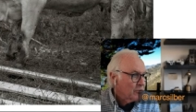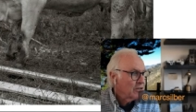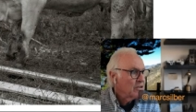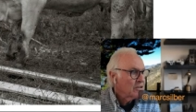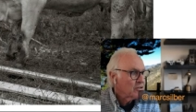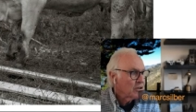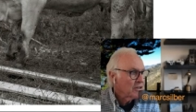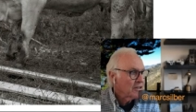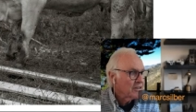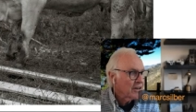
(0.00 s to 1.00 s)
But you can
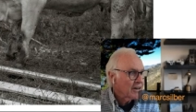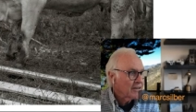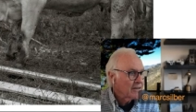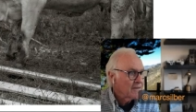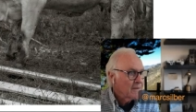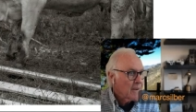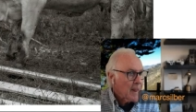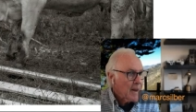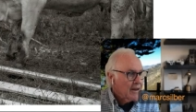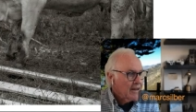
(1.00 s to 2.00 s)
certainly darken it
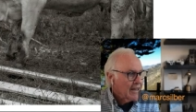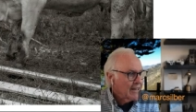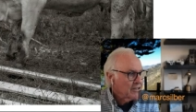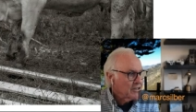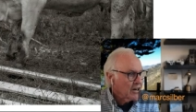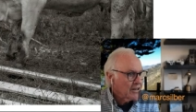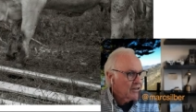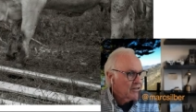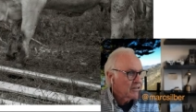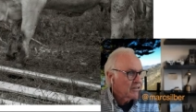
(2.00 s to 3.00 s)
and
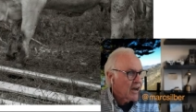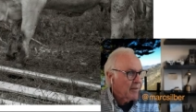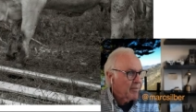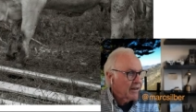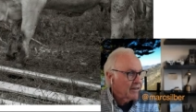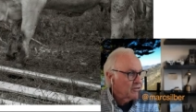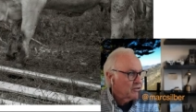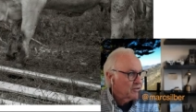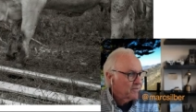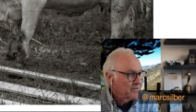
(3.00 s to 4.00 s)
darken the top
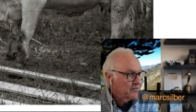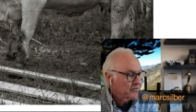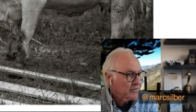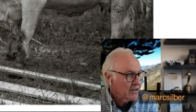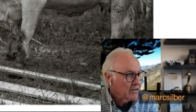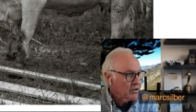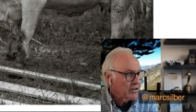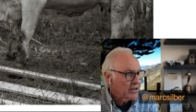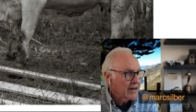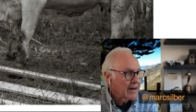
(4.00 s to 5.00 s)
edge
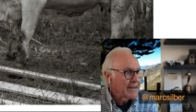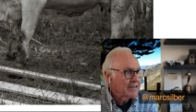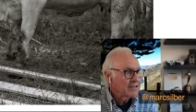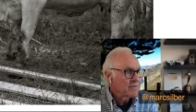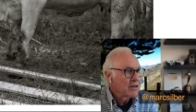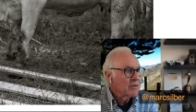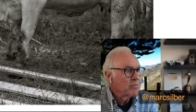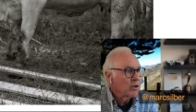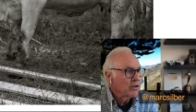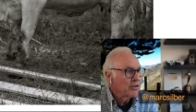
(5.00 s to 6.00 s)
so that our eye isn't being
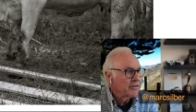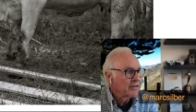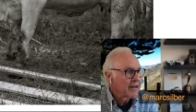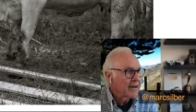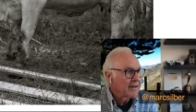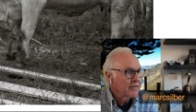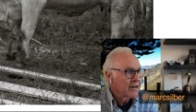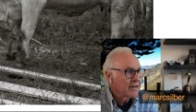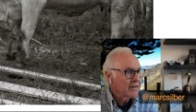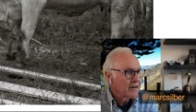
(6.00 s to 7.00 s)
pulled. Yeah,
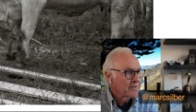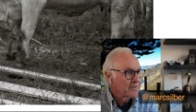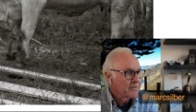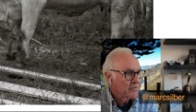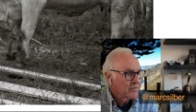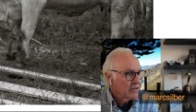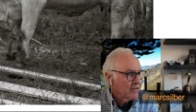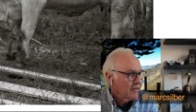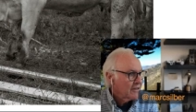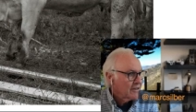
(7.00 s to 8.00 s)
right there.
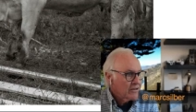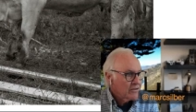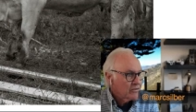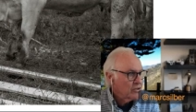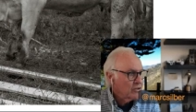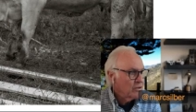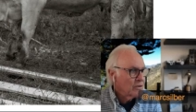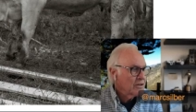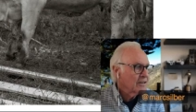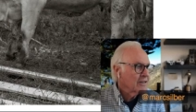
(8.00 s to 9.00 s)
Two
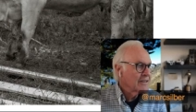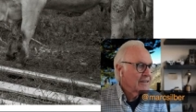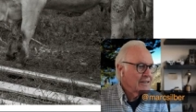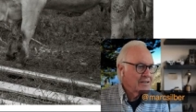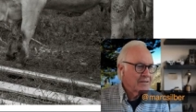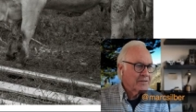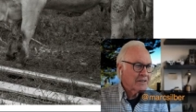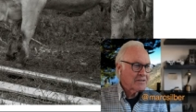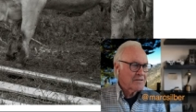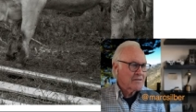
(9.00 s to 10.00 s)
little easy
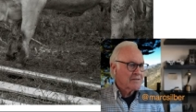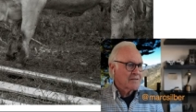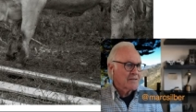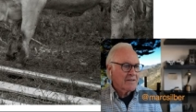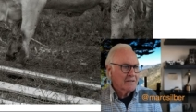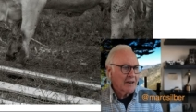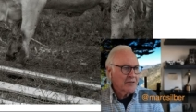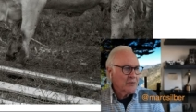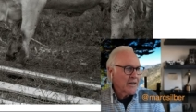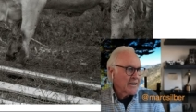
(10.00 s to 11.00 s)
fixes.
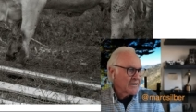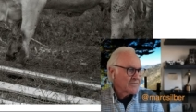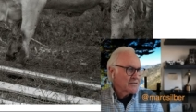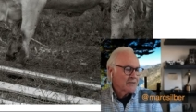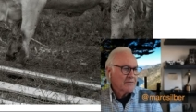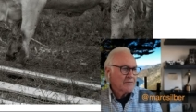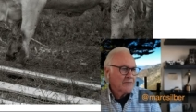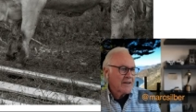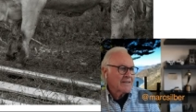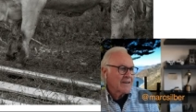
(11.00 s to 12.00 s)
Otherwise,
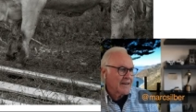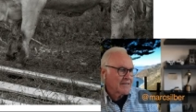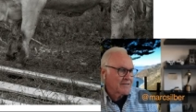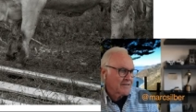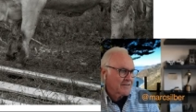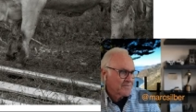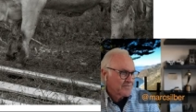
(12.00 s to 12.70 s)
fantastic.